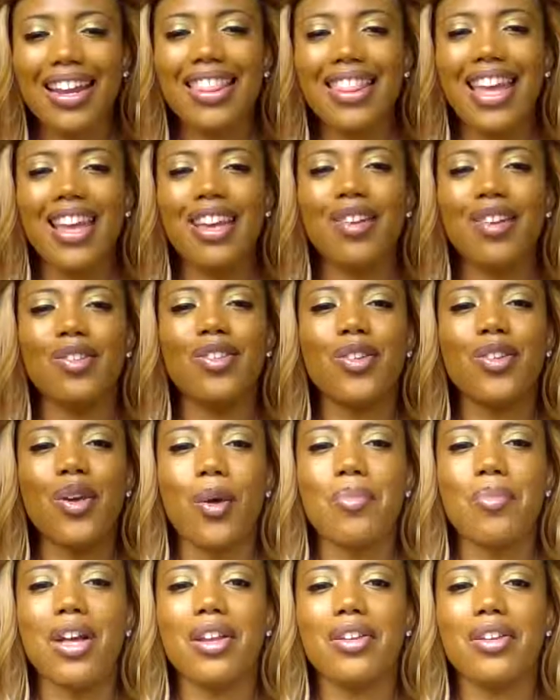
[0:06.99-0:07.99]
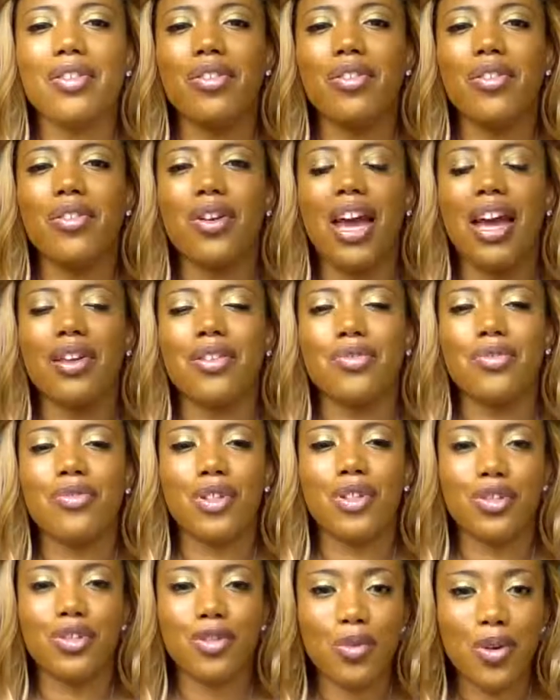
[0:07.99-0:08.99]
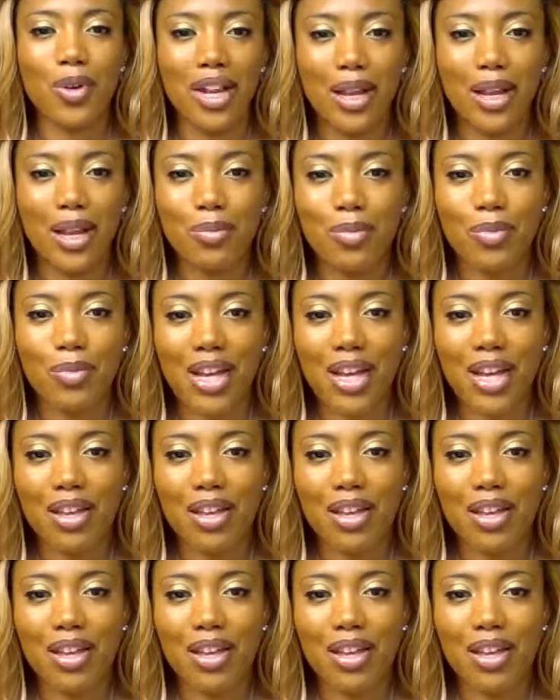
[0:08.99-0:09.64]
Thank you so much, you guys, for joining me.